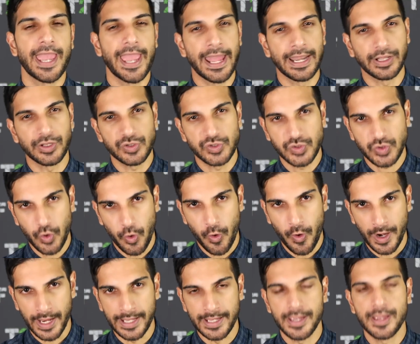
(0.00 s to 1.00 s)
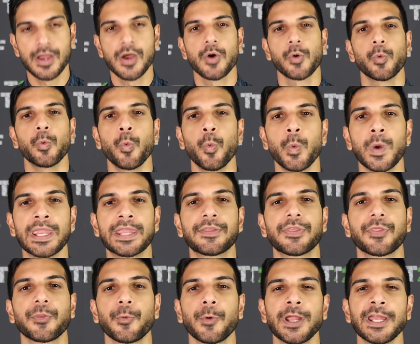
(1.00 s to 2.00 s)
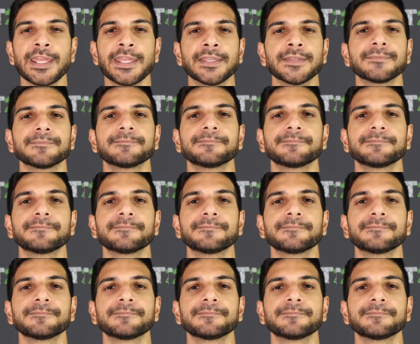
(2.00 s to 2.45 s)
and enjoy week three.